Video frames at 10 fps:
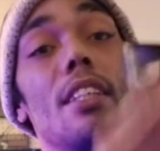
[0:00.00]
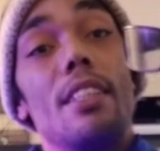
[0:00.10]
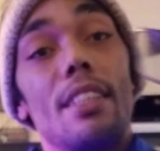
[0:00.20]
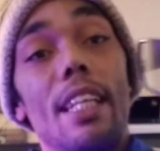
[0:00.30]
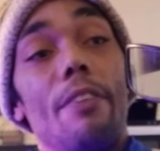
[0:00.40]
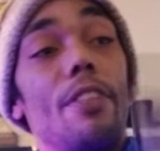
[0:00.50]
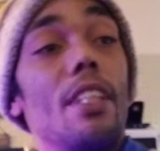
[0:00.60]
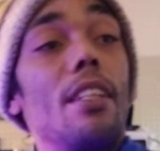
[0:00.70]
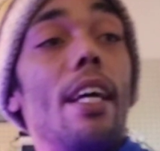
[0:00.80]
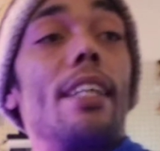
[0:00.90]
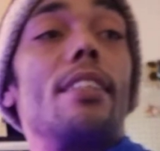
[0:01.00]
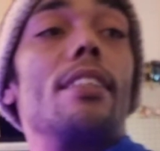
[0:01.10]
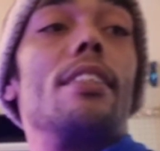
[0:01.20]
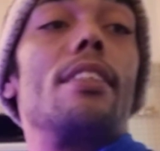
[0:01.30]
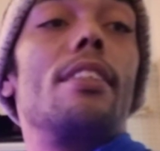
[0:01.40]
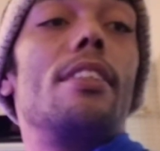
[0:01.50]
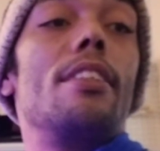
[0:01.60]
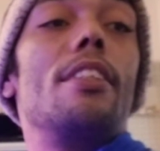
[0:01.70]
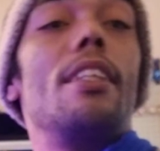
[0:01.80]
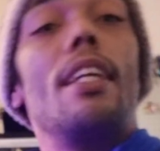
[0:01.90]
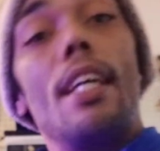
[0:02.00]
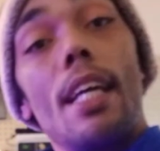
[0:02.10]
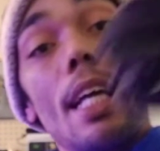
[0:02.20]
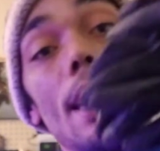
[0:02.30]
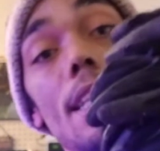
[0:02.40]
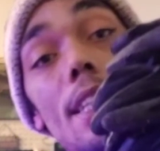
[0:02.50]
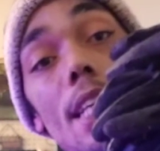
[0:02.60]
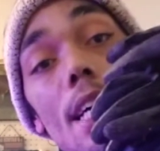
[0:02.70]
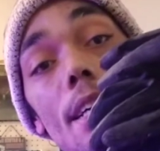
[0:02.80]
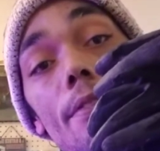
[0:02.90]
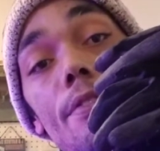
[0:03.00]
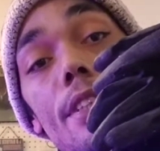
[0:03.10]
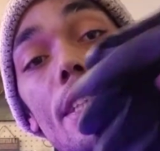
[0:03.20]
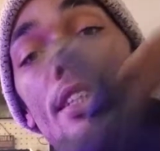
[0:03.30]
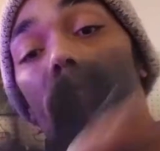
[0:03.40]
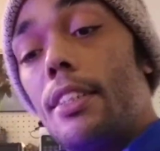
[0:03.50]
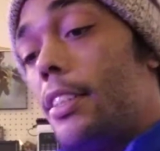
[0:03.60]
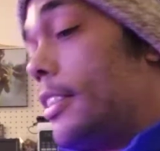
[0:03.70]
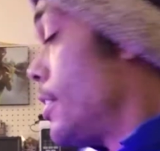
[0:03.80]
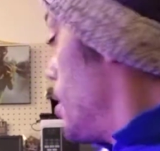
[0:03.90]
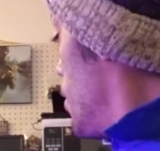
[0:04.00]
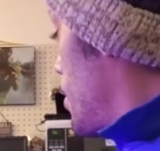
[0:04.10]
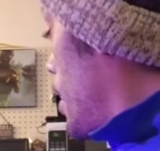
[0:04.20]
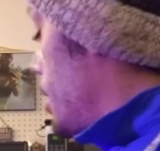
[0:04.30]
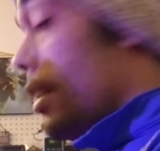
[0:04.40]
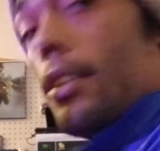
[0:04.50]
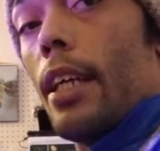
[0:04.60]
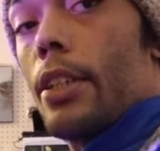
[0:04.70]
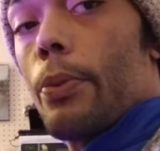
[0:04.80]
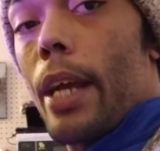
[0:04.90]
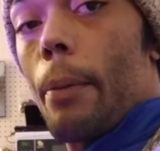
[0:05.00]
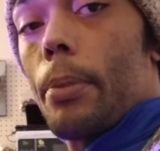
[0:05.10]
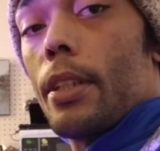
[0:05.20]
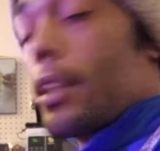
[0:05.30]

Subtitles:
Safety glasses, gloves. Got these nice Rapala